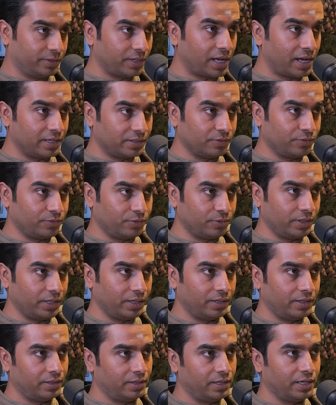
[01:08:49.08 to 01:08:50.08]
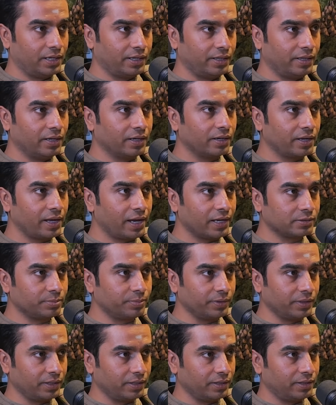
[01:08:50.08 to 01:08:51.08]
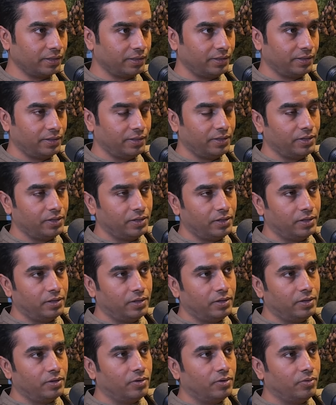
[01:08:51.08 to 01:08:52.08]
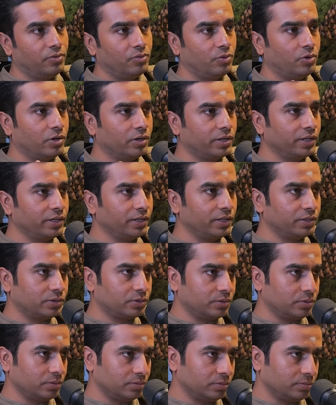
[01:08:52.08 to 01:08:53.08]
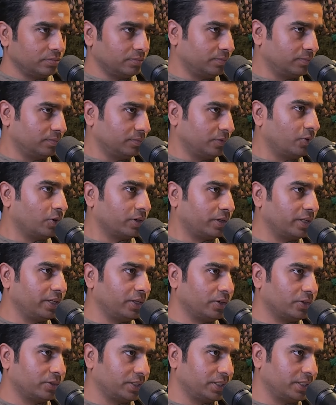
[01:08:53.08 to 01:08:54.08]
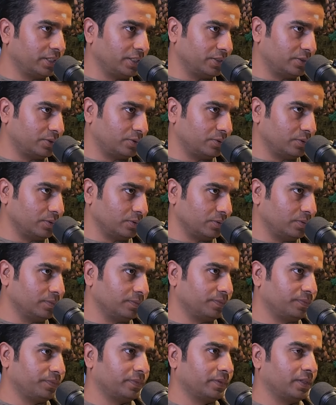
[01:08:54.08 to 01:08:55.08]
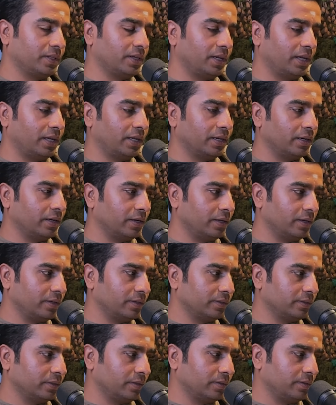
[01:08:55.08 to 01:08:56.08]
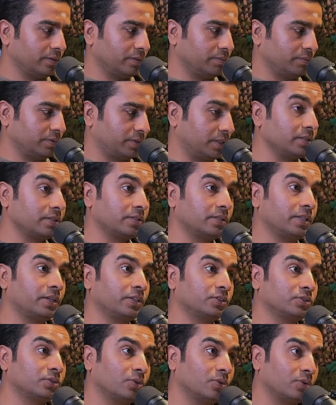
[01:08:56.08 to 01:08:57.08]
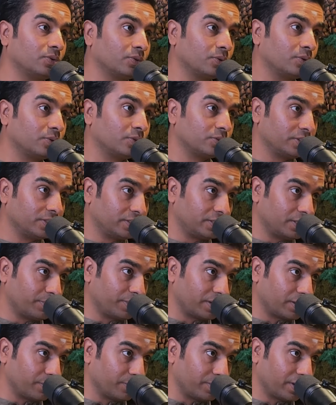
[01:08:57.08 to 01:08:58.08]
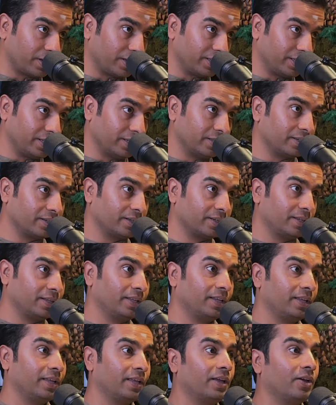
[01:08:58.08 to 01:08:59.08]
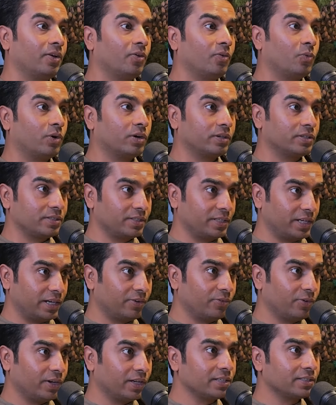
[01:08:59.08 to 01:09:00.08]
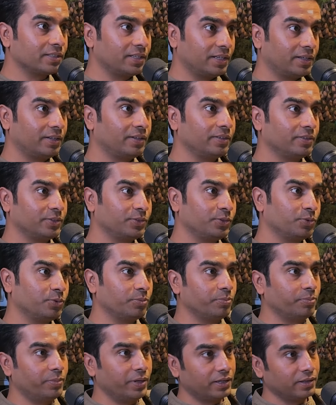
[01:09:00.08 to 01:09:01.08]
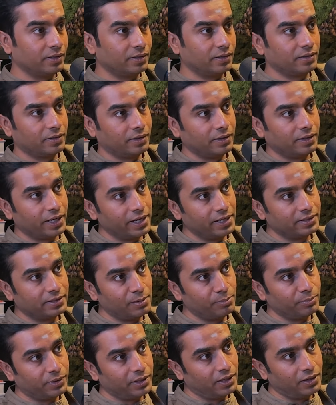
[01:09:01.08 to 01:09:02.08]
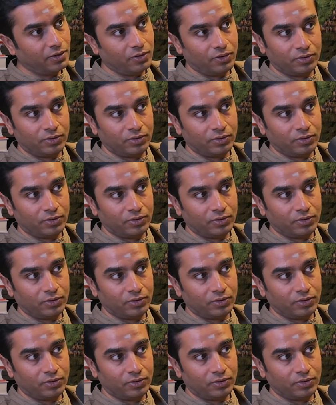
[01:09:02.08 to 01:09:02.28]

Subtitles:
as of today, like a young aspirant, what he needs to, what he or she needs to do. And since there is no Guru Shishya Parampara here, what is the advice that you better read something or